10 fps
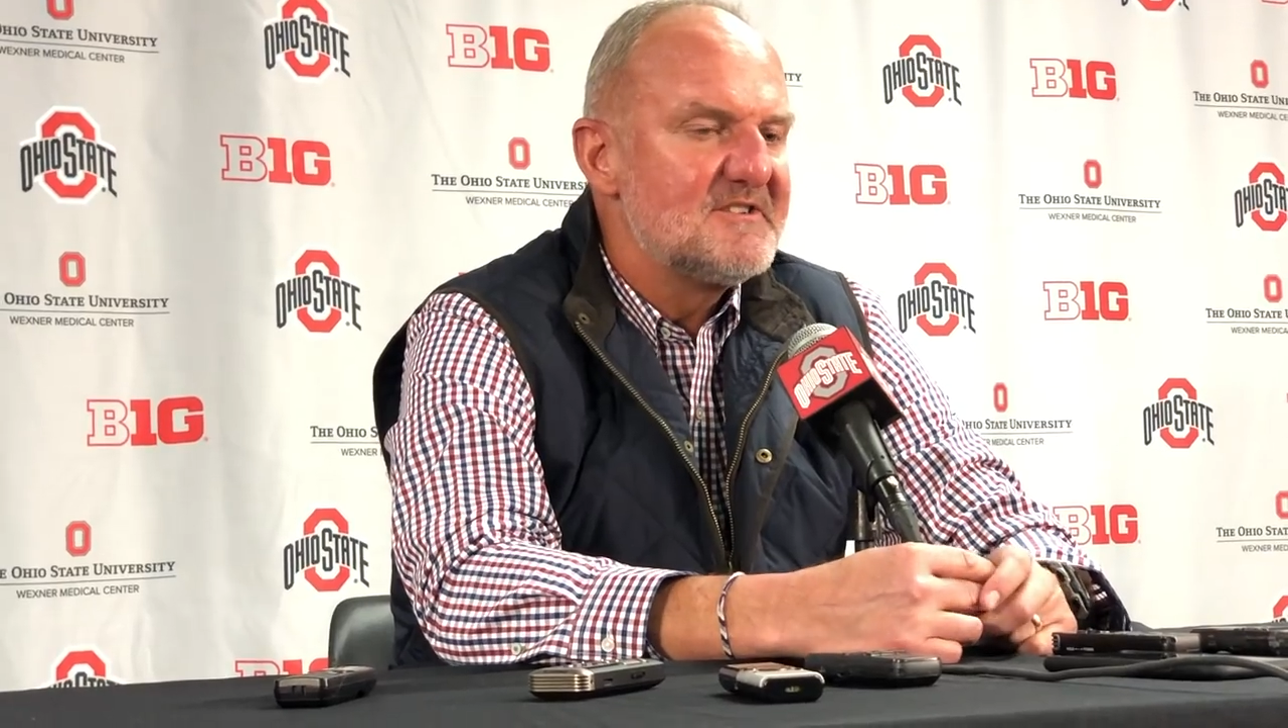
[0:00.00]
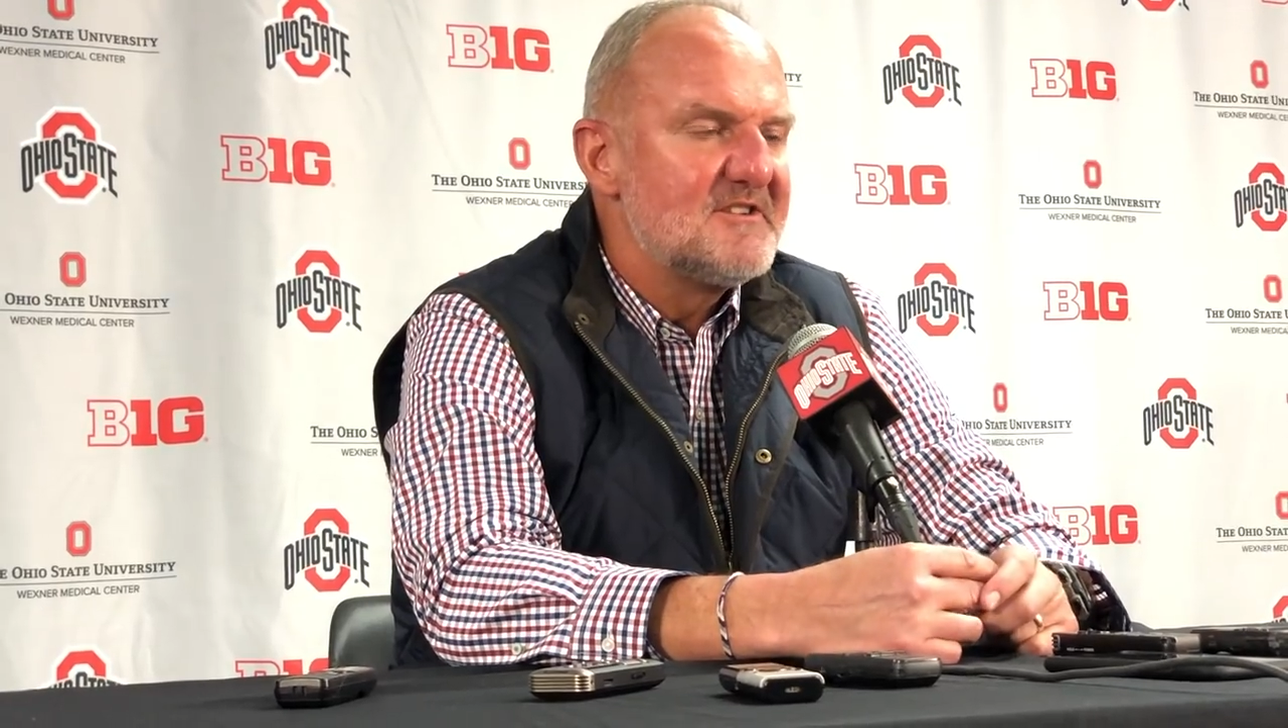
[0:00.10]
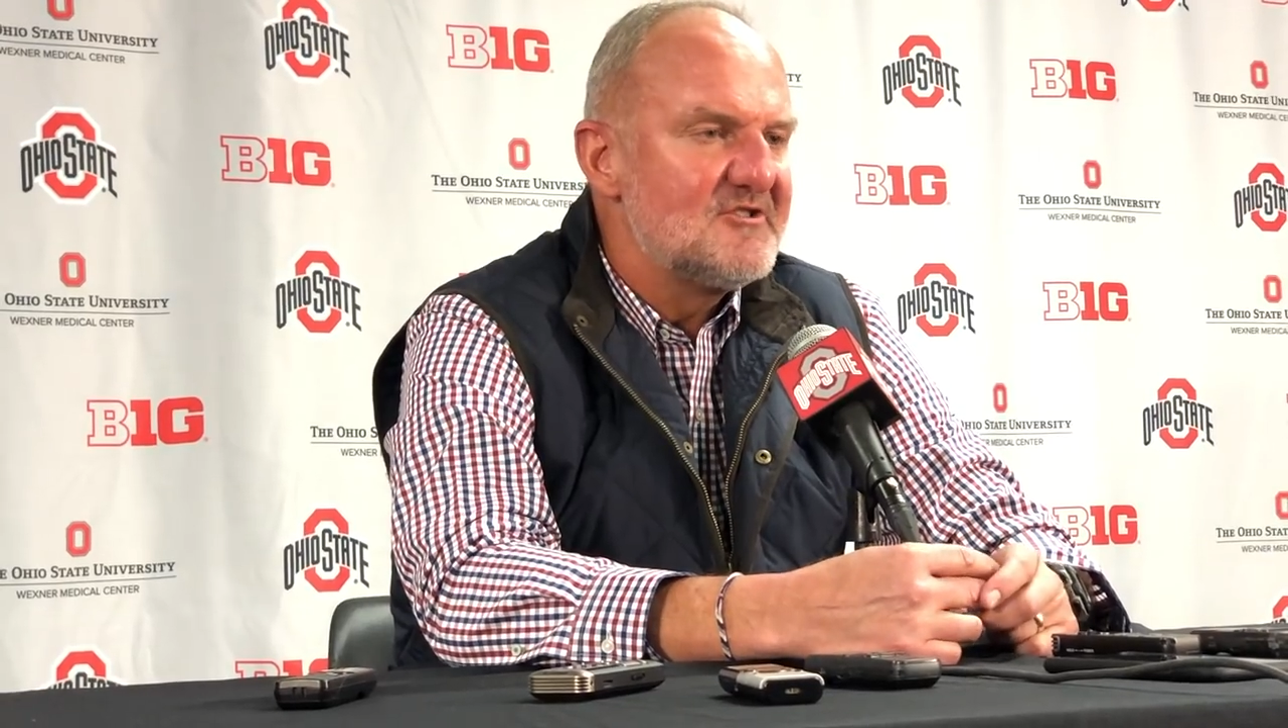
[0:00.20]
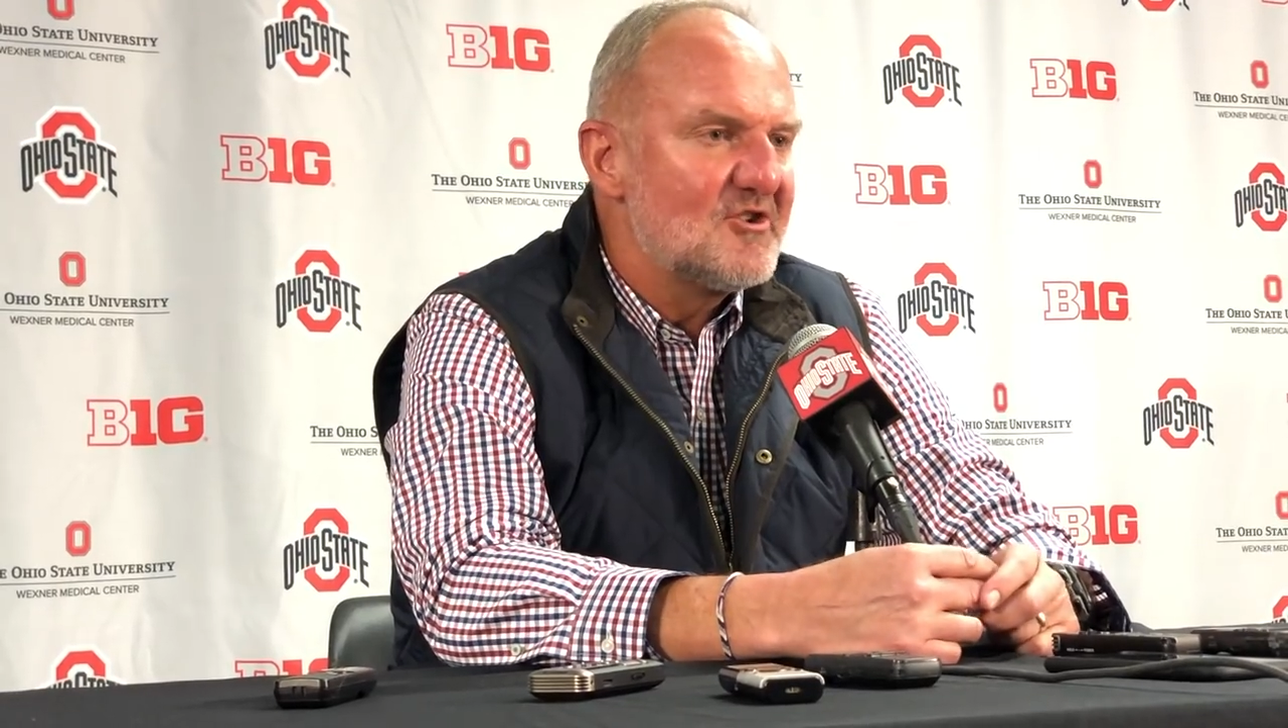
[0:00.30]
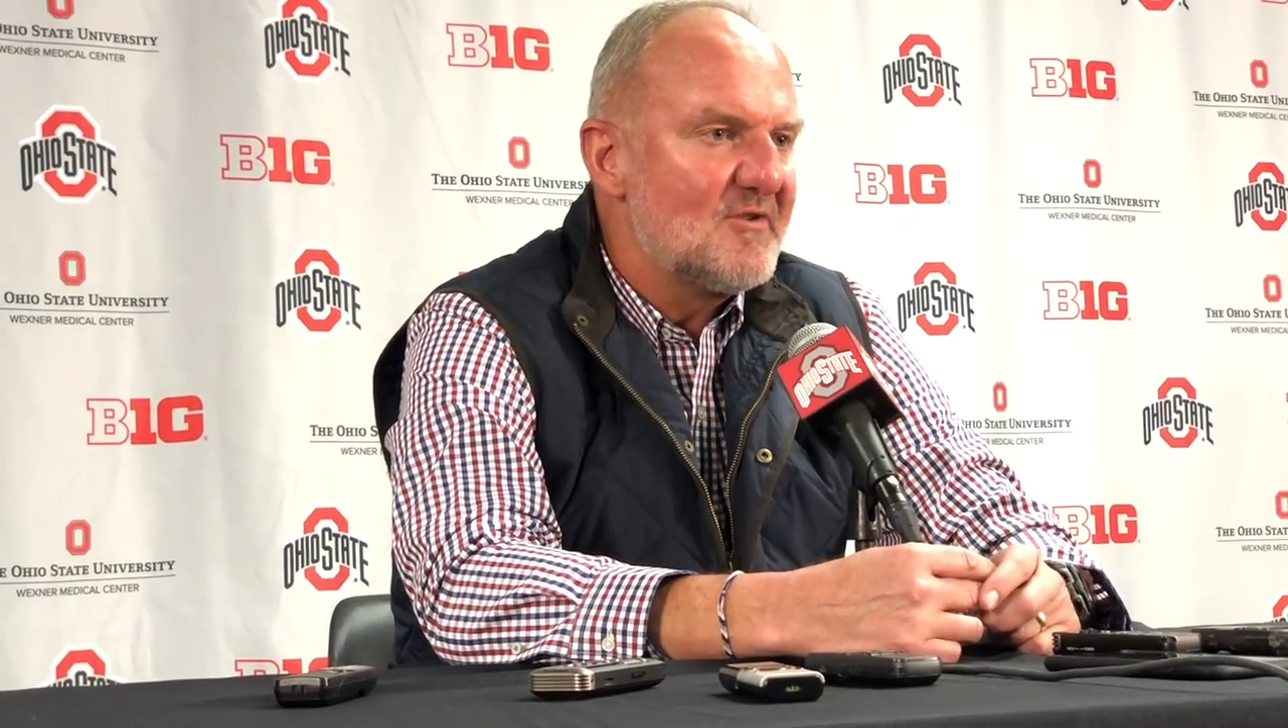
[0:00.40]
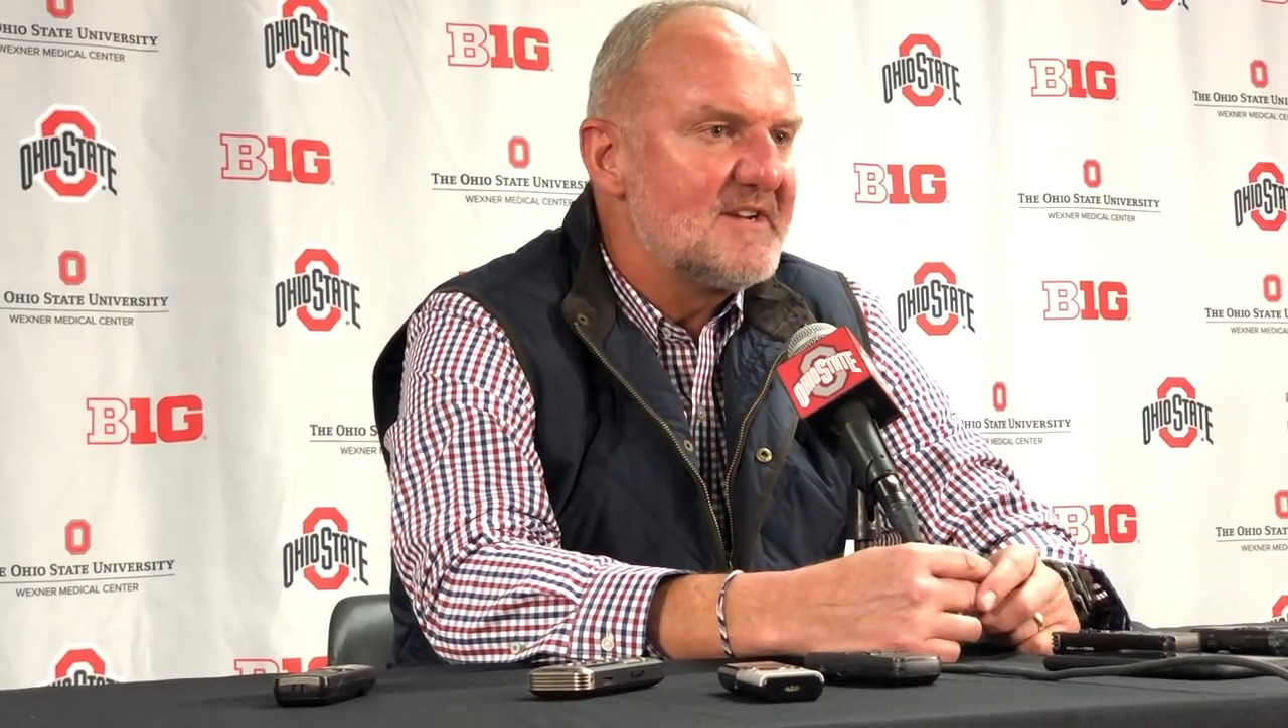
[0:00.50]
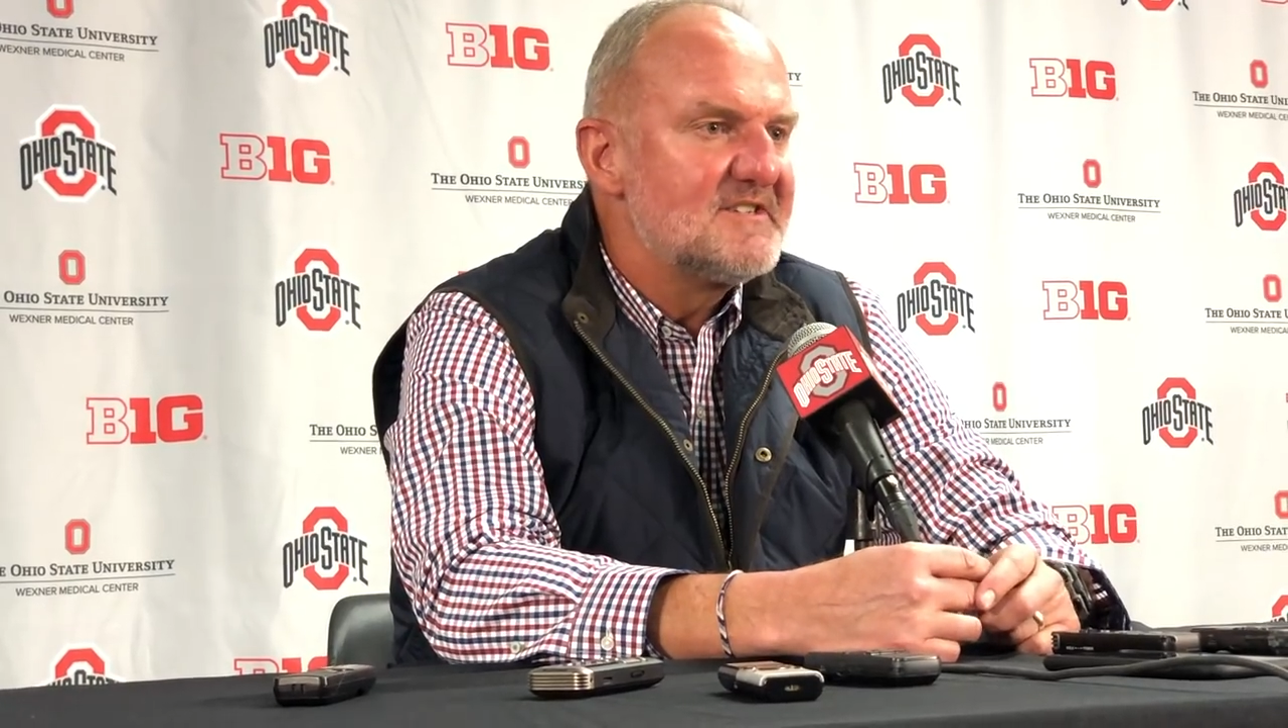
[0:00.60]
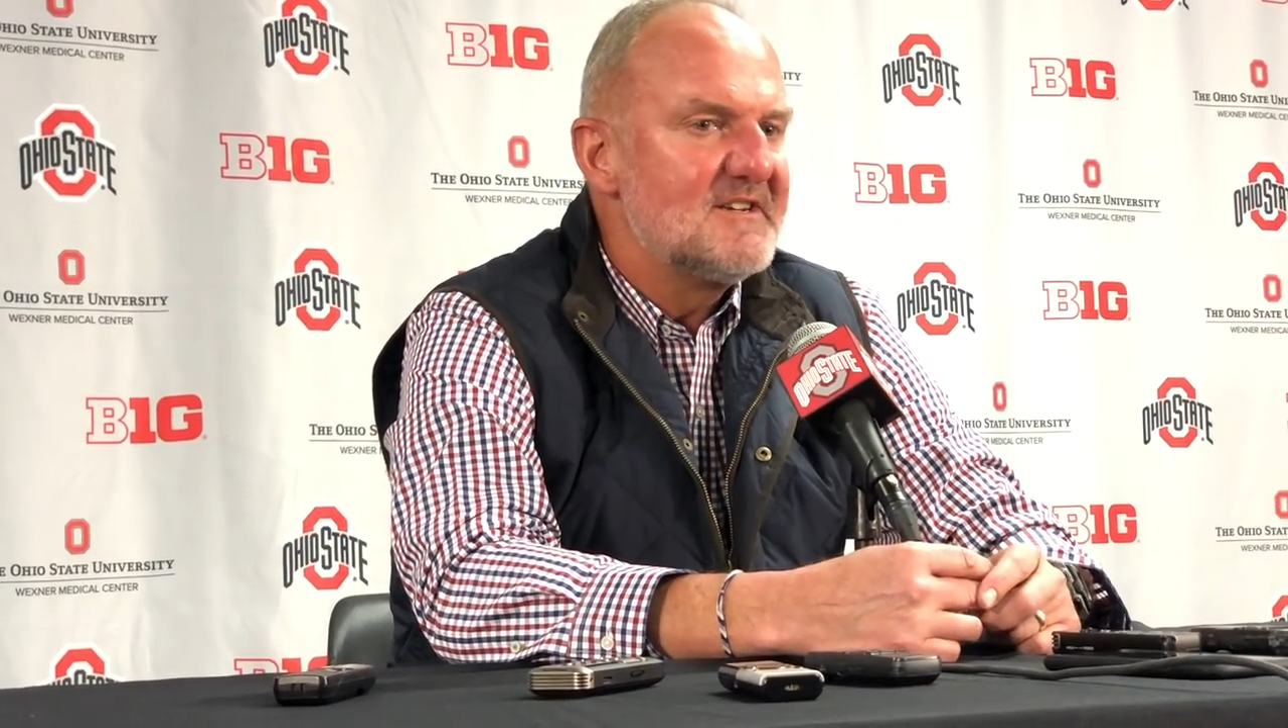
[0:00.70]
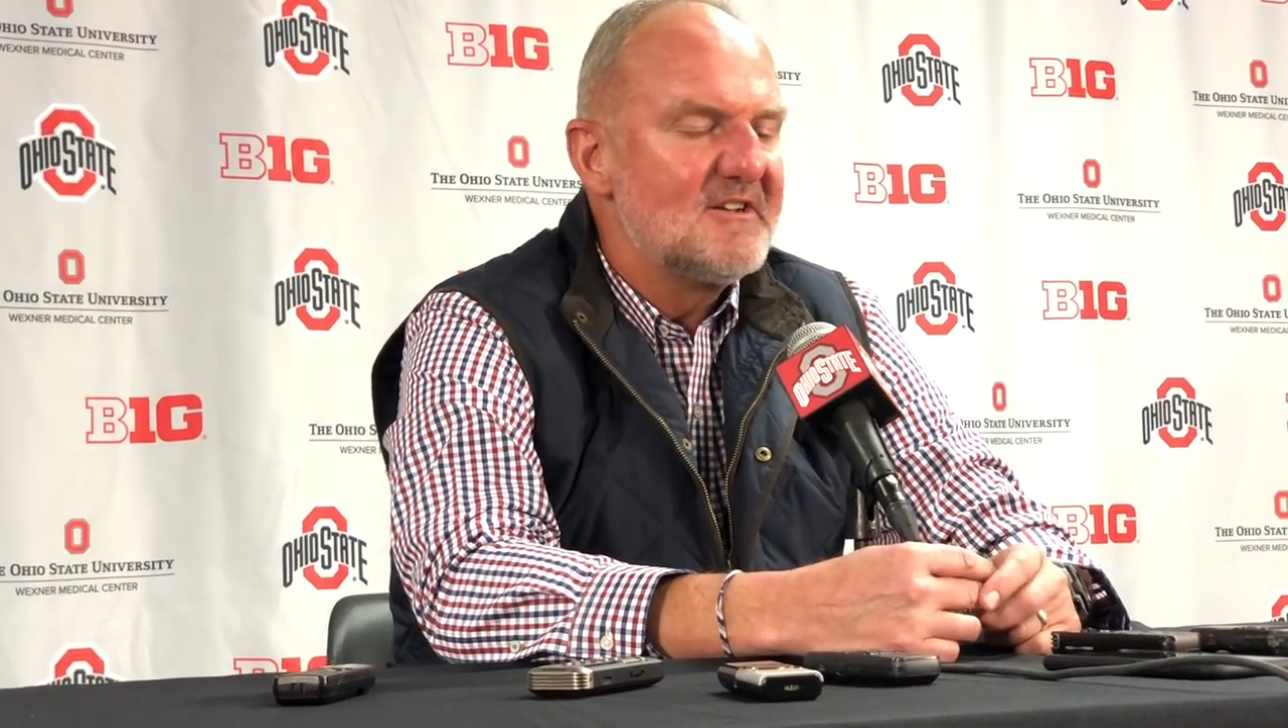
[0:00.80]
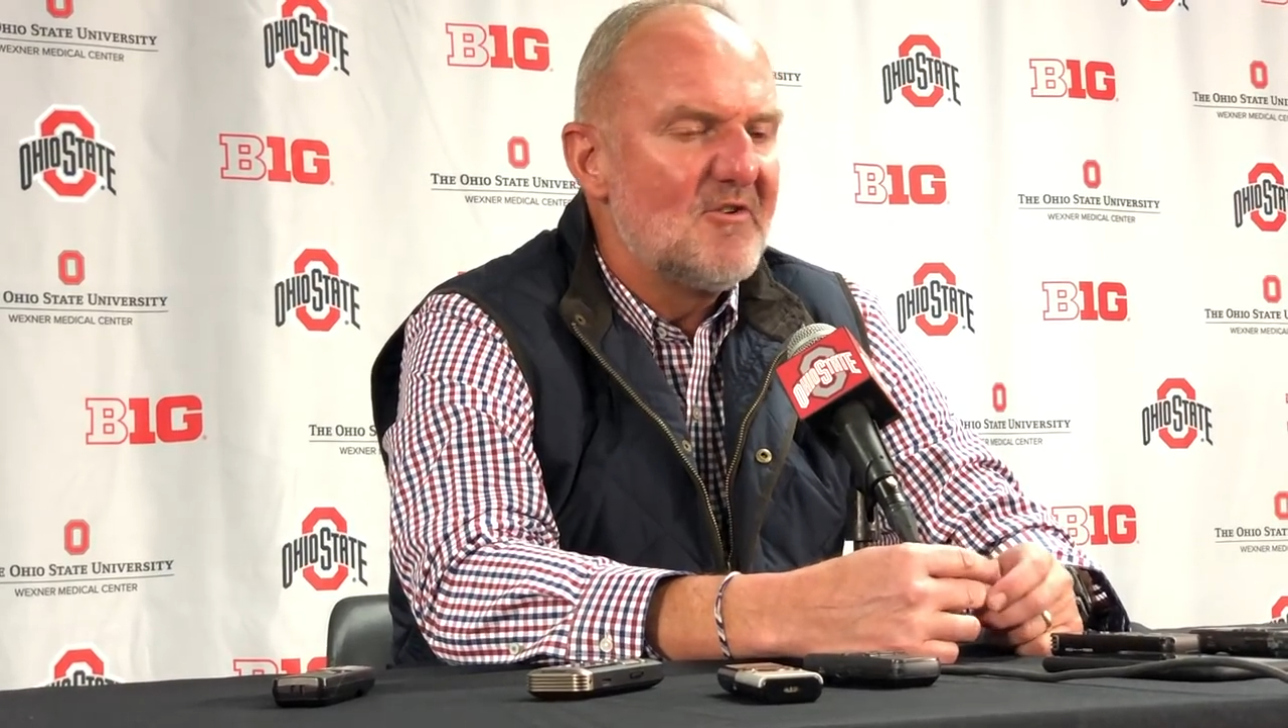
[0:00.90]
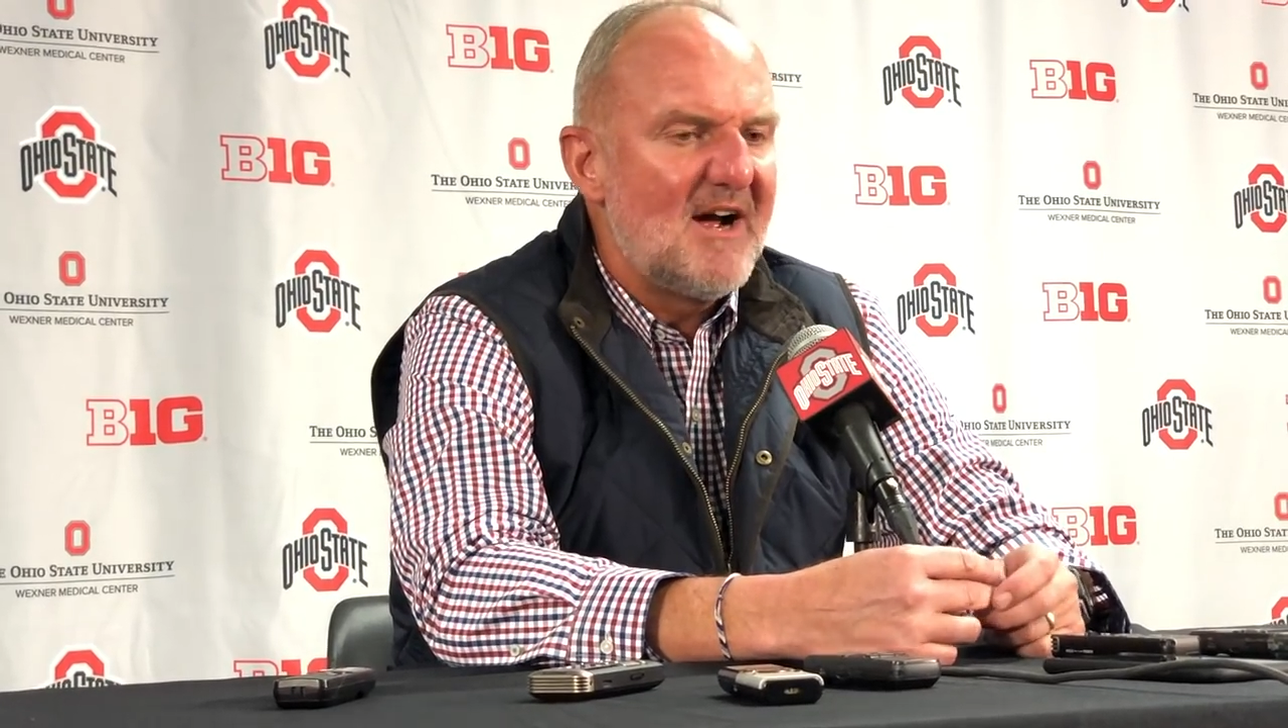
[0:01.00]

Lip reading: such a great city.